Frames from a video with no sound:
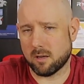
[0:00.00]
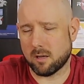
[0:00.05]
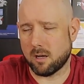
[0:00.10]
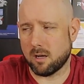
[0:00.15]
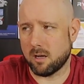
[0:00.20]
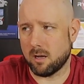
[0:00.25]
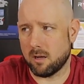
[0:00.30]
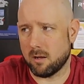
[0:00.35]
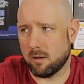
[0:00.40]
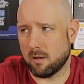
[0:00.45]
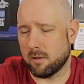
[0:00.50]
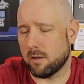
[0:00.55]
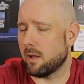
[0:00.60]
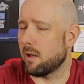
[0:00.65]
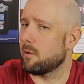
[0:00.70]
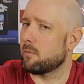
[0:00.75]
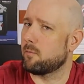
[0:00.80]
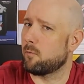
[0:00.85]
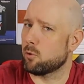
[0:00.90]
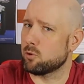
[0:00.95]
uh,
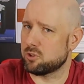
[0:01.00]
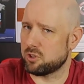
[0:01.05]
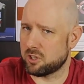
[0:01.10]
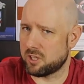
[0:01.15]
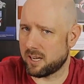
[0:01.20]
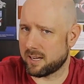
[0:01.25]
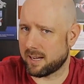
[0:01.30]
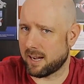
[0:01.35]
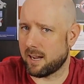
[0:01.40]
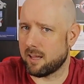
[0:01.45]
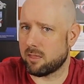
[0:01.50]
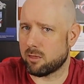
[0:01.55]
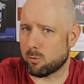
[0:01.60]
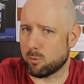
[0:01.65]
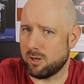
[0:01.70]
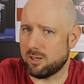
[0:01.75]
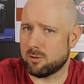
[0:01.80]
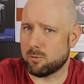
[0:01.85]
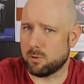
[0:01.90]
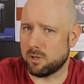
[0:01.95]
a Folgertech
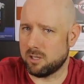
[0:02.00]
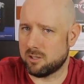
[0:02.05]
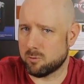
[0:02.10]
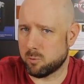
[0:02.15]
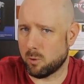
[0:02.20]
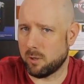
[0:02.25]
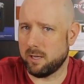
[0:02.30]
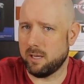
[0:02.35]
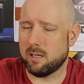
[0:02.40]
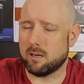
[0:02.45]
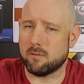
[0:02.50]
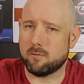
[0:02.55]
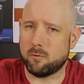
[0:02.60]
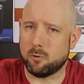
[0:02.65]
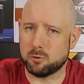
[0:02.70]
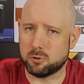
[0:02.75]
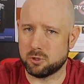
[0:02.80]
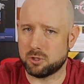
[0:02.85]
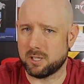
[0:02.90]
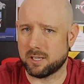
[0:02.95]
i3 2020 and a
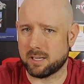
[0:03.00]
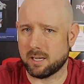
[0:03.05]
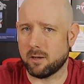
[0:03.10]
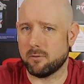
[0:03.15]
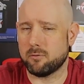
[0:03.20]
Folgertech